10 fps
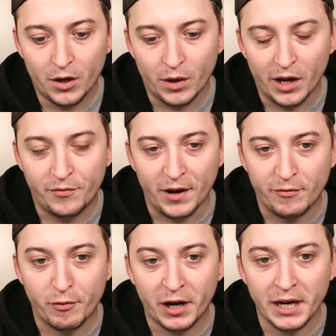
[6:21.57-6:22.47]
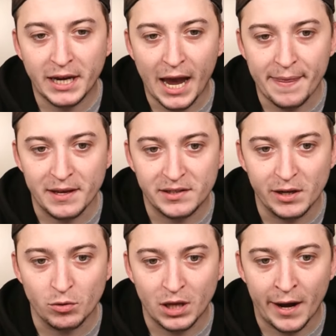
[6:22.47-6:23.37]
if we're going to get this
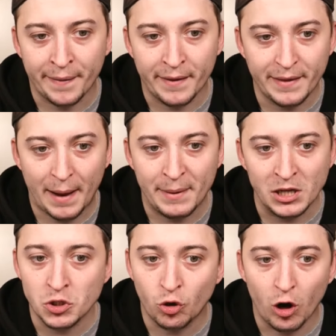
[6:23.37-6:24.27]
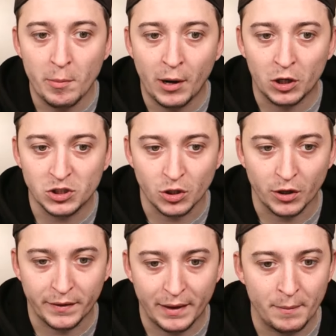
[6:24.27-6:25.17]
deal done, that means Højbjerg's
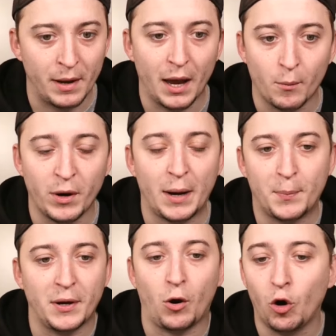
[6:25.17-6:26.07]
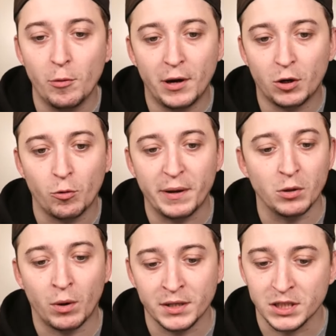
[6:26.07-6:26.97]
got that. Højbjerg will be the
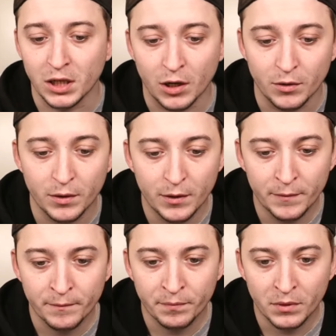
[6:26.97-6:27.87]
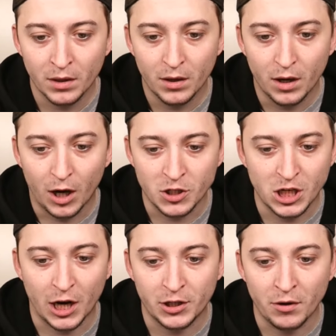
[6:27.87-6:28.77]
one to go. I
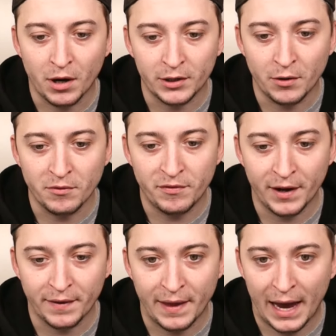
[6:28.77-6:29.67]
don't think